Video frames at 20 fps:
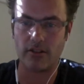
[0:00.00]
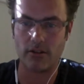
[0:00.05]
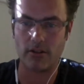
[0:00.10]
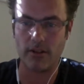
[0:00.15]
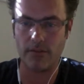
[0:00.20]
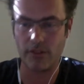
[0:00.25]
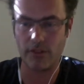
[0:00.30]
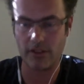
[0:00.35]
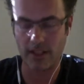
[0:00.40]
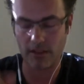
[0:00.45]

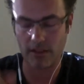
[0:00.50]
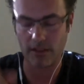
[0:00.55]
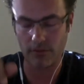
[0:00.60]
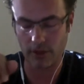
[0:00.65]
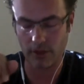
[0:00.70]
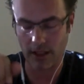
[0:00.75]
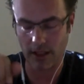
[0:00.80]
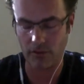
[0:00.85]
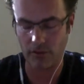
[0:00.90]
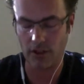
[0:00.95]
So if you test
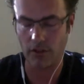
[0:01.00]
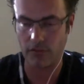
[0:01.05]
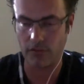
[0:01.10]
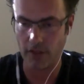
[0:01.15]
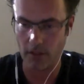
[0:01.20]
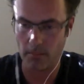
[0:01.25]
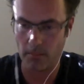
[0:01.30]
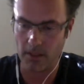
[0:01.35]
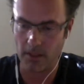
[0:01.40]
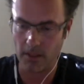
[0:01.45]
for like 3 or
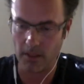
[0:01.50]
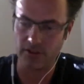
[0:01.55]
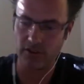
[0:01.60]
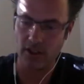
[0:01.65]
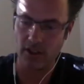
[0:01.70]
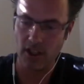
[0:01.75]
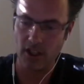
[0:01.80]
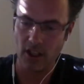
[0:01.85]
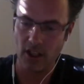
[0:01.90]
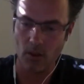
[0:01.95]
4
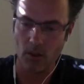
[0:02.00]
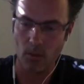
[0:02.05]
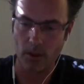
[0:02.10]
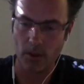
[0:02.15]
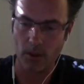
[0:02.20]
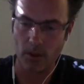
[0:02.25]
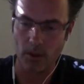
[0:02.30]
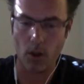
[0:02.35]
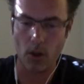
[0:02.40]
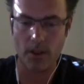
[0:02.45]
months,
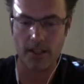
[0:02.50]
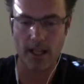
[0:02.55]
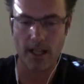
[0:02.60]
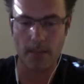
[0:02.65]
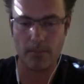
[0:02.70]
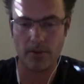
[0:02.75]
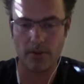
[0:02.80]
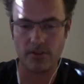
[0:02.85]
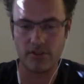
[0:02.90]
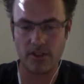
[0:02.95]
what always
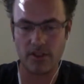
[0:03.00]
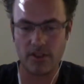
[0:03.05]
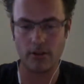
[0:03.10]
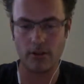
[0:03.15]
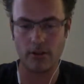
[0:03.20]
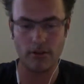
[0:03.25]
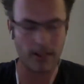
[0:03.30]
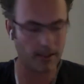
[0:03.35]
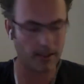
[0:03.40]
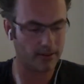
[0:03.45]
happens, if
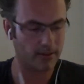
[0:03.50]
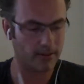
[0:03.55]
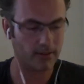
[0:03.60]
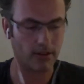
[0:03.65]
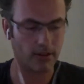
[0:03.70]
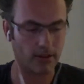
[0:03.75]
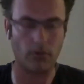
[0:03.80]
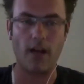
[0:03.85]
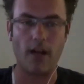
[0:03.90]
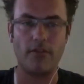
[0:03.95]
you look at
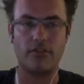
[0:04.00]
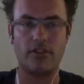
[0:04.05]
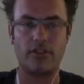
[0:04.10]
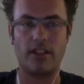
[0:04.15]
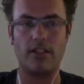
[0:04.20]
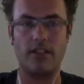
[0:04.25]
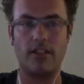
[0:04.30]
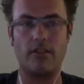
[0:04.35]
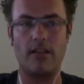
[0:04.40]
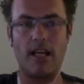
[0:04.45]
the graphs
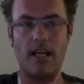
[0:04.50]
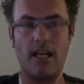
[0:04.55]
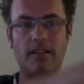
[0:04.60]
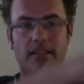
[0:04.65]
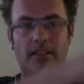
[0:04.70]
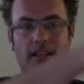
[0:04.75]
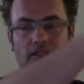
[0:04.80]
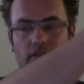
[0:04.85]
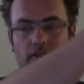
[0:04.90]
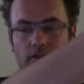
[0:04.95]
in your
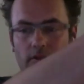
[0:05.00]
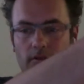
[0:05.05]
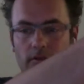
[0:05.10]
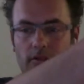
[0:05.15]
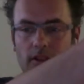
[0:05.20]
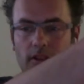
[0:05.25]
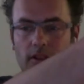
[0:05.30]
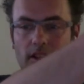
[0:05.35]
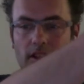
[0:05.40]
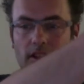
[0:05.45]
A/B test
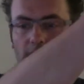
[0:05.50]
tool,